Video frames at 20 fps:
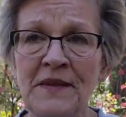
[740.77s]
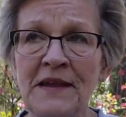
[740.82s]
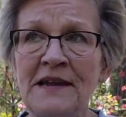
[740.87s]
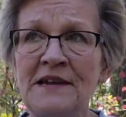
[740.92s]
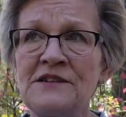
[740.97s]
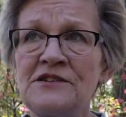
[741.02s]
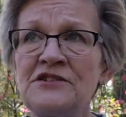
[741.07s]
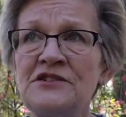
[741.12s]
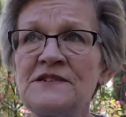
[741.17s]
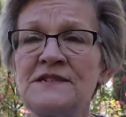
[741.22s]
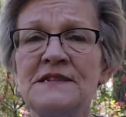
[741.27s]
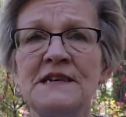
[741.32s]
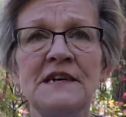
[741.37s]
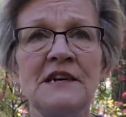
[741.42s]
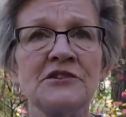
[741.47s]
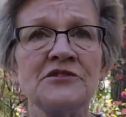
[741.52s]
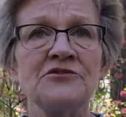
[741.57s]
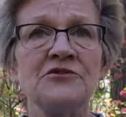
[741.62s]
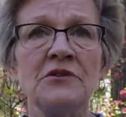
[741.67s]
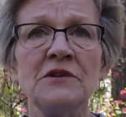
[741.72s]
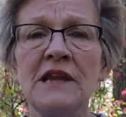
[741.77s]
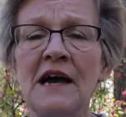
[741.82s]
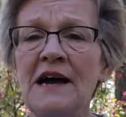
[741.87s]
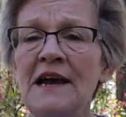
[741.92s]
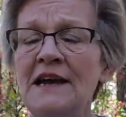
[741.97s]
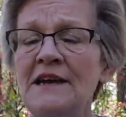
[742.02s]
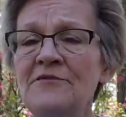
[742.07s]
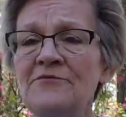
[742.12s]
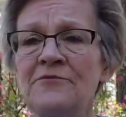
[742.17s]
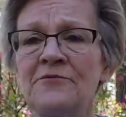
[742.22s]
It's just the extra
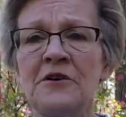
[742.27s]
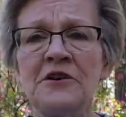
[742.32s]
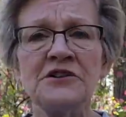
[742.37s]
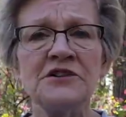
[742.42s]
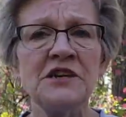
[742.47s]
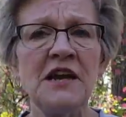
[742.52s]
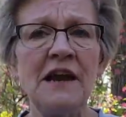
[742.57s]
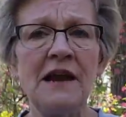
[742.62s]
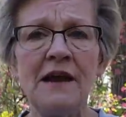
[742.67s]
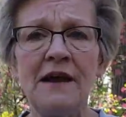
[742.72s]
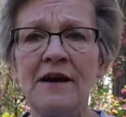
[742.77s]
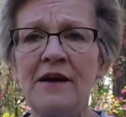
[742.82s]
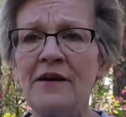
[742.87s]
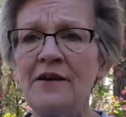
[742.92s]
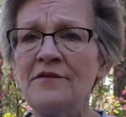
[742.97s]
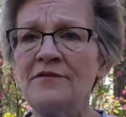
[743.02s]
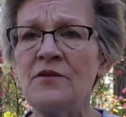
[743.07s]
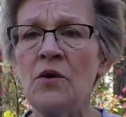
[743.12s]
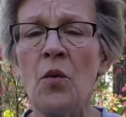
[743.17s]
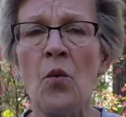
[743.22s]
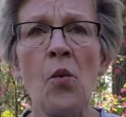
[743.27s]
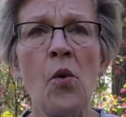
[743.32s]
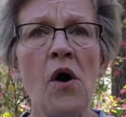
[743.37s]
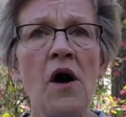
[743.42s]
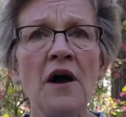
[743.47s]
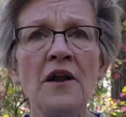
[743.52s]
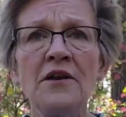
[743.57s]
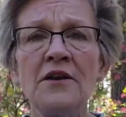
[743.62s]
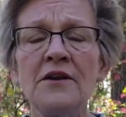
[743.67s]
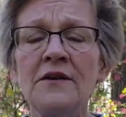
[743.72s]
light, fresh air, the
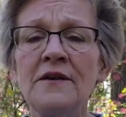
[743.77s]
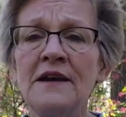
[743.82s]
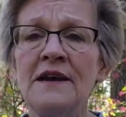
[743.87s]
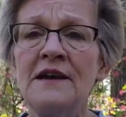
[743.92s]
water.